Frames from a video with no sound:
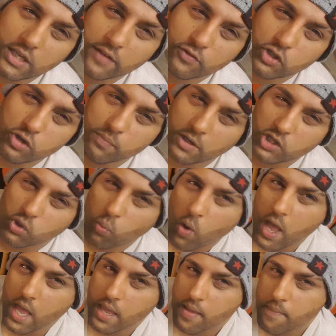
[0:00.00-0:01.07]
give too much
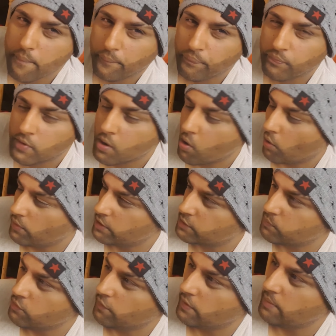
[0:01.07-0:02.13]
away, on
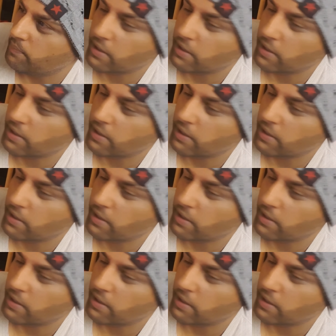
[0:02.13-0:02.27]
this movie